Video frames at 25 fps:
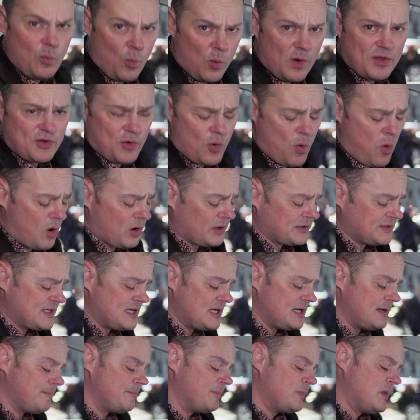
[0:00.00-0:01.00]
with
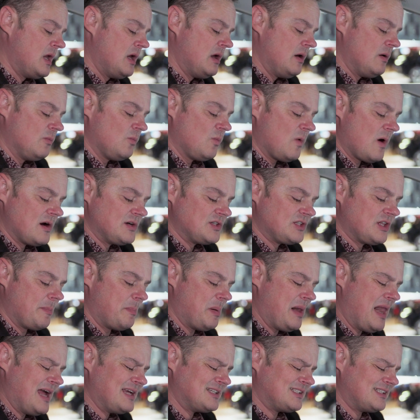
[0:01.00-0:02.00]
quality. Whereas the
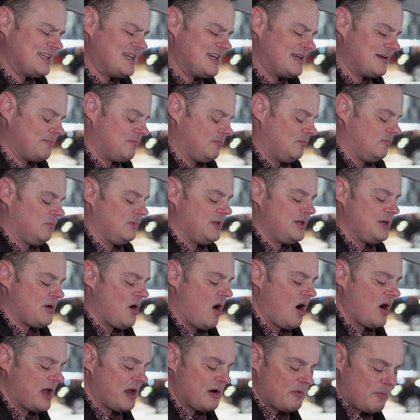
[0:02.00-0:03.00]
plastic, you
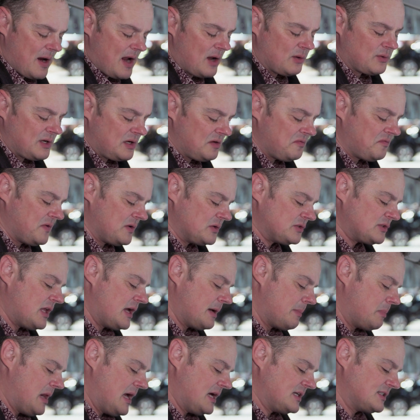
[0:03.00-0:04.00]
can't get around it, feels
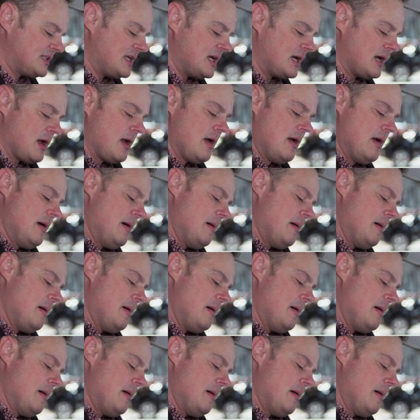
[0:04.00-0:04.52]
like plastic.